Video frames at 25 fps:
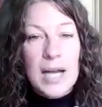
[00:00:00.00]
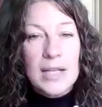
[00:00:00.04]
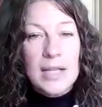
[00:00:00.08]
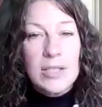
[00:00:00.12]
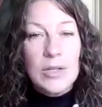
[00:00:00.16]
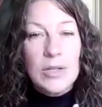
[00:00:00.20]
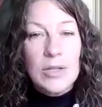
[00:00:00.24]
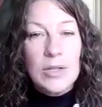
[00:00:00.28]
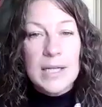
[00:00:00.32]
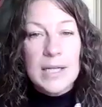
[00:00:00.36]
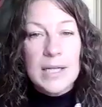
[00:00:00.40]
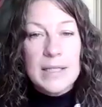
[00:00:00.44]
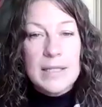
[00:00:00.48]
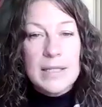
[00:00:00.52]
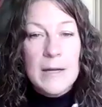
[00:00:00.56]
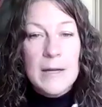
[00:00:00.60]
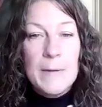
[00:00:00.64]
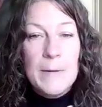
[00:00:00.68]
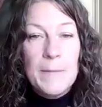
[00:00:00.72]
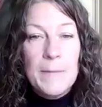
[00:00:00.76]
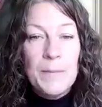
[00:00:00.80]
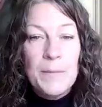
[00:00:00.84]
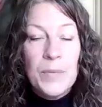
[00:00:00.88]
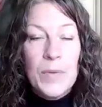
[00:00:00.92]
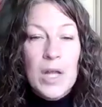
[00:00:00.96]
categories.
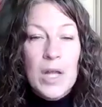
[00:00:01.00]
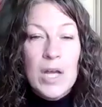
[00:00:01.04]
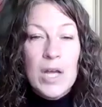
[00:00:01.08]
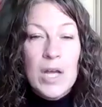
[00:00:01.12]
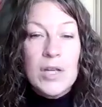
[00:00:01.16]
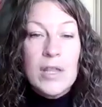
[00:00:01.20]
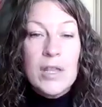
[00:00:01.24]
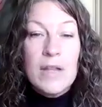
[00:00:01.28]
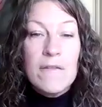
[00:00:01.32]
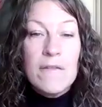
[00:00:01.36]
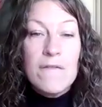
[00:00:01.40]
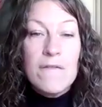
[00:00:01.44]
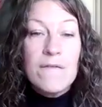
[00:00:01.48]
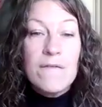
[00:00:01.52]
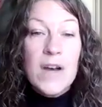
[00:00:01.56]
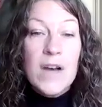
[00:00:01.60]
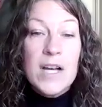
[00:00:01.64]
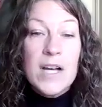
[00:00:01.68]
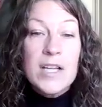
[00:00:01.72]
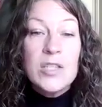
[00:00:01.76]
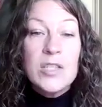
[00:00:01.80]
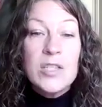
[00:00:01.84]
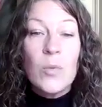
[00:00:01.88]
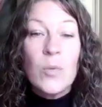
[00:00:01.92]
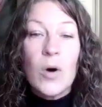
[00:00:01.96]
So the
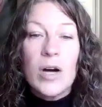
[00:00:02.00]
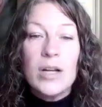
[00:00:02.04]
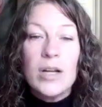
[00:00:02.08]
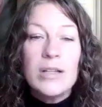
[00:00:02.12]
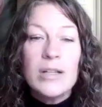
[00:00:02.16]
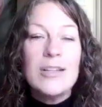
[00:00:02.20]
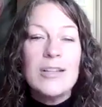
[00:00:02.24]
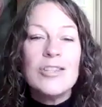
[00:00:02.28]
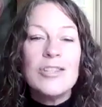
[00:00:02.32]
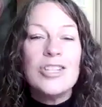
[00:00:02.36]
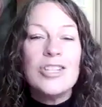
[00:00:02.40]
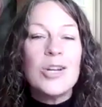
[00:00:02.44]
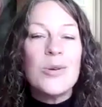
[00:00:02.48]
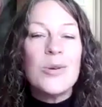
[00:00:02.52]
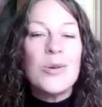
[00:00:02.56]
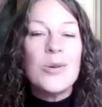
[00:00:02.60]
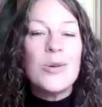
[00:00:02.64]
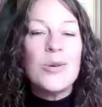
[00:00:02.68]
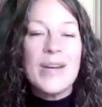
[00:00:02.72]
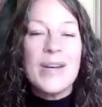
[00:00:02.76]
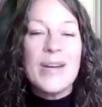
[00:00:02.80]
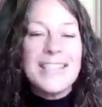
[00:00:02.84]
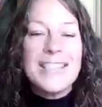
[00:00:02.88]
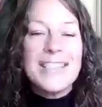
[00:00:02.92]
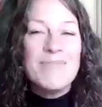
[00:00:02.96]
first one, do
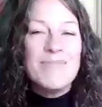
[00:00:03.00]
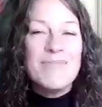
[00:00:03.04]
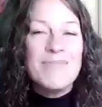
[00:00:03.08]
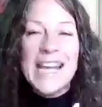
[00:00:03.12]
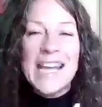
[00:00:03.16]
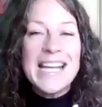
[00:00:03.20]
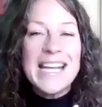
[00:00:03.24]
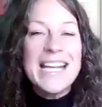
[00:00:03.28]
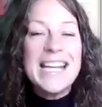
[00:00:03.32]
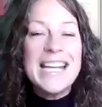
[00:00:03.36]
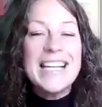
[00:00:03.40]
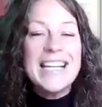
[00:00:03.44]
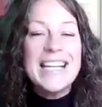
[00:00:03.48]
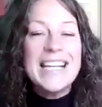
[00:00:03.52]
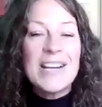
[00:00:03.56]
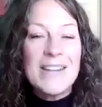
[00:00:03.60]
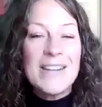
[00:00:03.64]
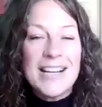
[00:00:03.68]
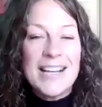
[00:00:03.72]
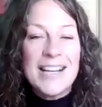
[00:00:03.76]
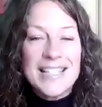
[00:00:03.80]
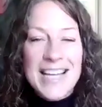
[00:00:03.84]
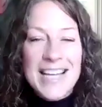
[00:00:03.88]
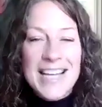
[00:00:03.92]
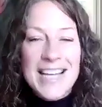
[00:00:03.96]
it, taking
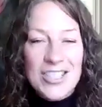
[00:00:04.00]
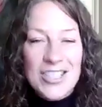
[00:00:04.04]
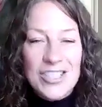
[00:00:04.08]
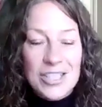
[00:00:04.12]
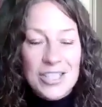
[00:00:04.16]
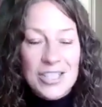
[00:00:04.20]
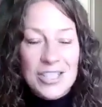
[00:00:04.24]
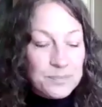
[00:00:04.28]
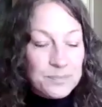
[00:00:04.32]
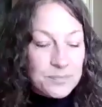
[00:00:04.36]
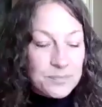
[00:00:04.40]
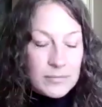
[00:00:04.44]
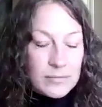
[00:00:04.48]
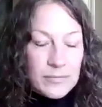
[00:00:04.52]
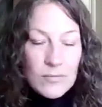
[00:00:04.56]
direct action.